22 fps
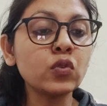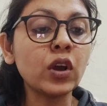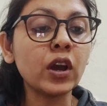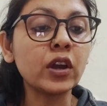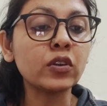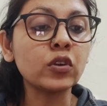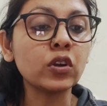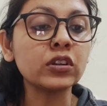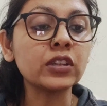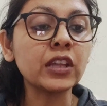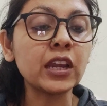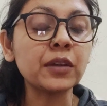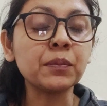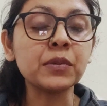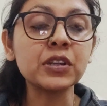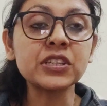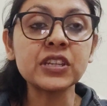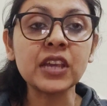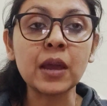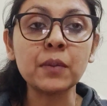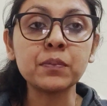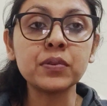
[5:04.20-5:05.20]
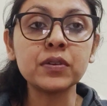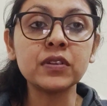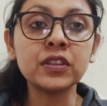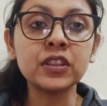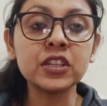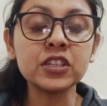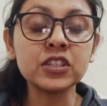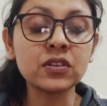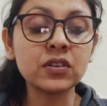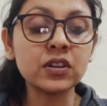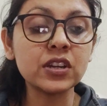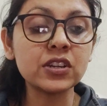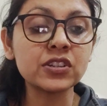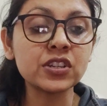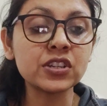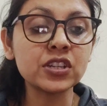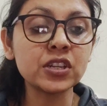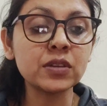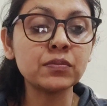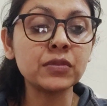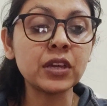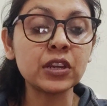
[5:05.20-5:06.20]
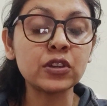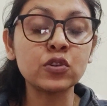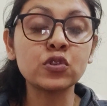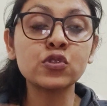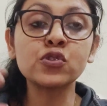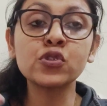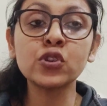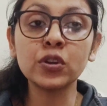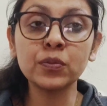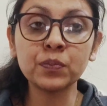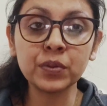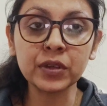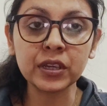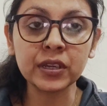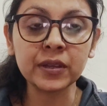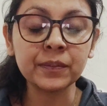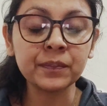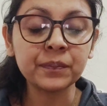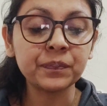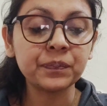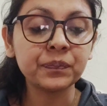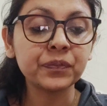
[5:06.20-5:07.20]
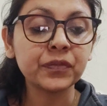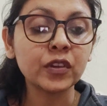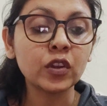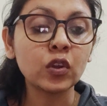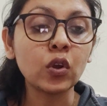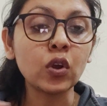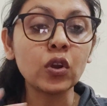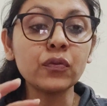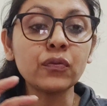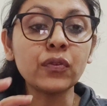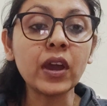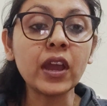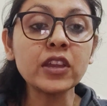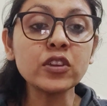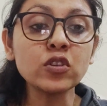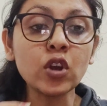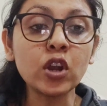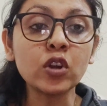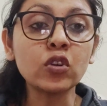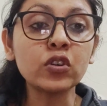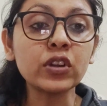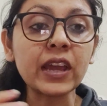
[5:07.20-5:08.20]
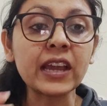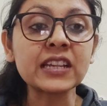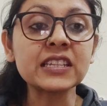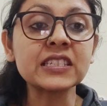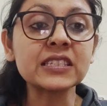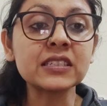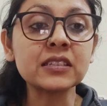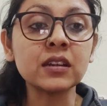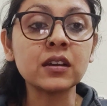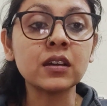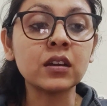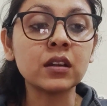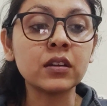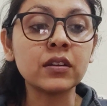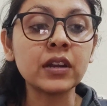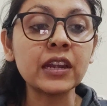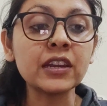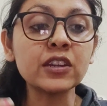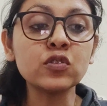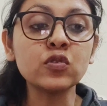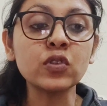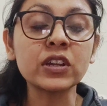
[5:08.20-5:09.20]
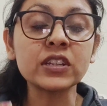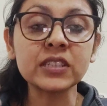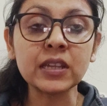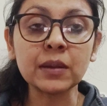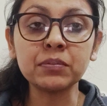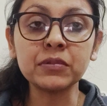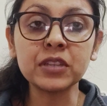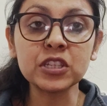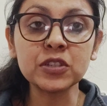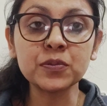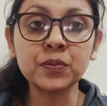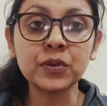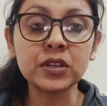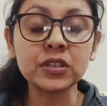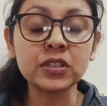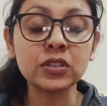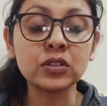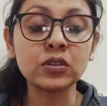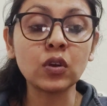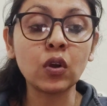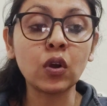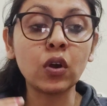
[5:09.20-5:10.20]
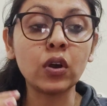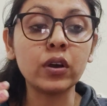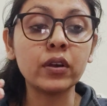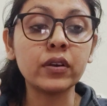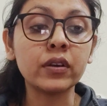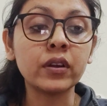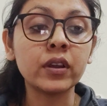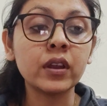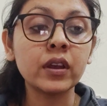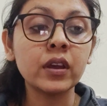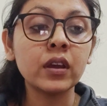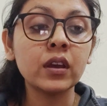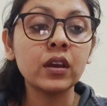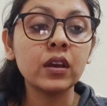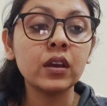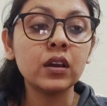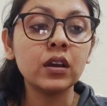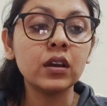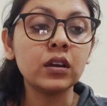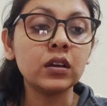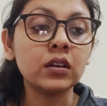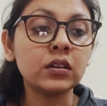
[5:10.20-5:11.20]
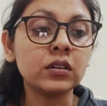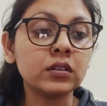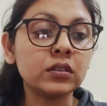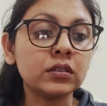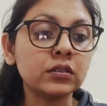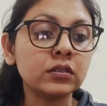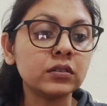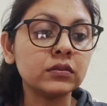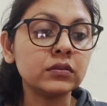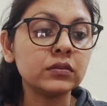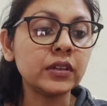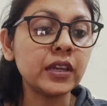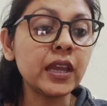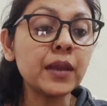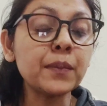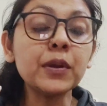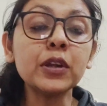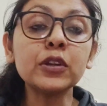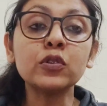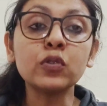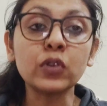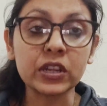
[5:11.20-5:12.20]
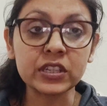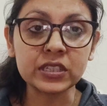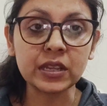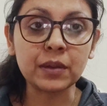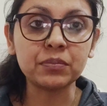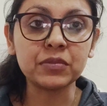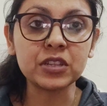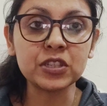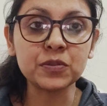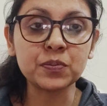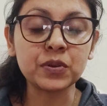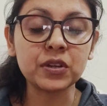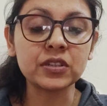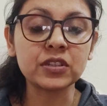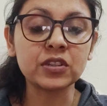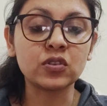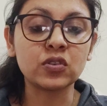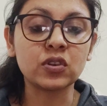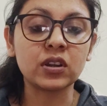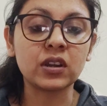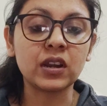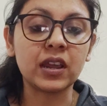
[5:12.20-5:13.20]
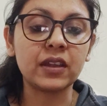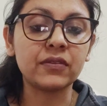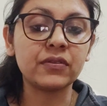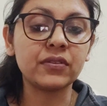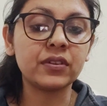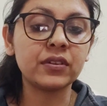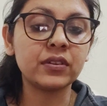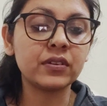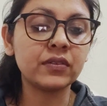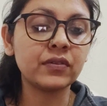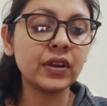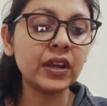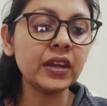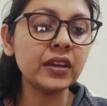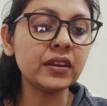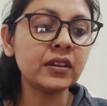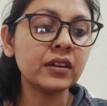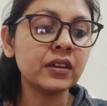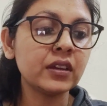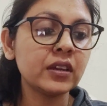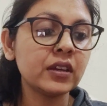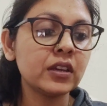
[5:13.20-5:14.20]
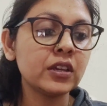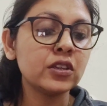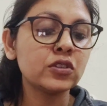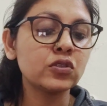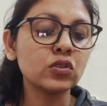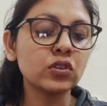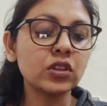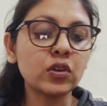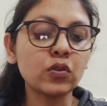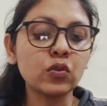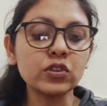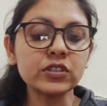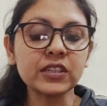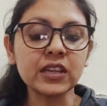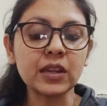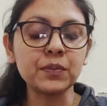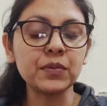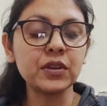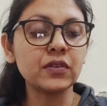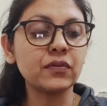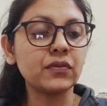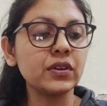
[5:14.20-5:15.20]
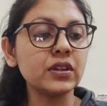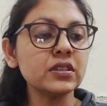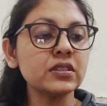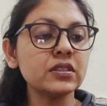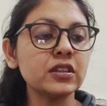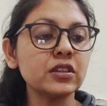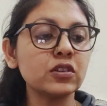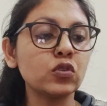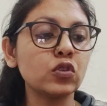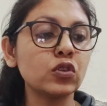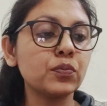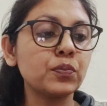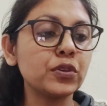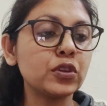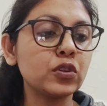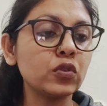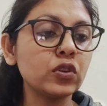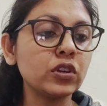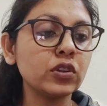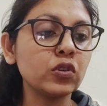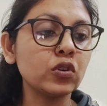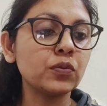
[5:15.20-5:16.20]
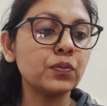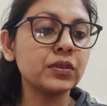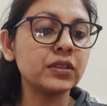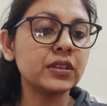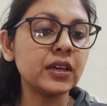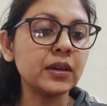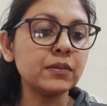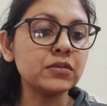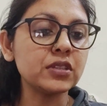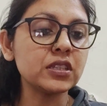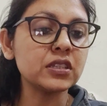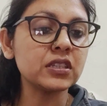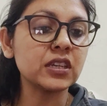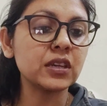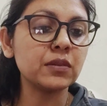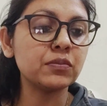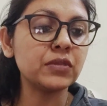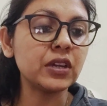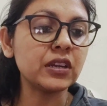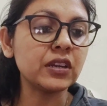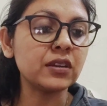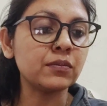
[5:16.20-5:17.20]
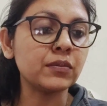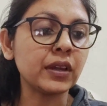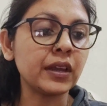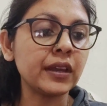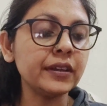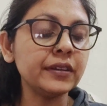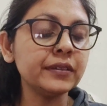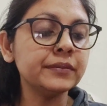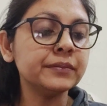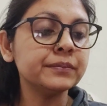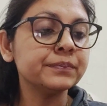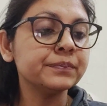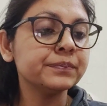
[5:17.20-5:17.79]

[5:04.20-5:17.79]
you are not that much happy in this relationship that you should be, or why you are not ready to accept this person or able to accept this person in your life, right? So the roles can be reversed. It could be you, it could be them. Just keep that in mind.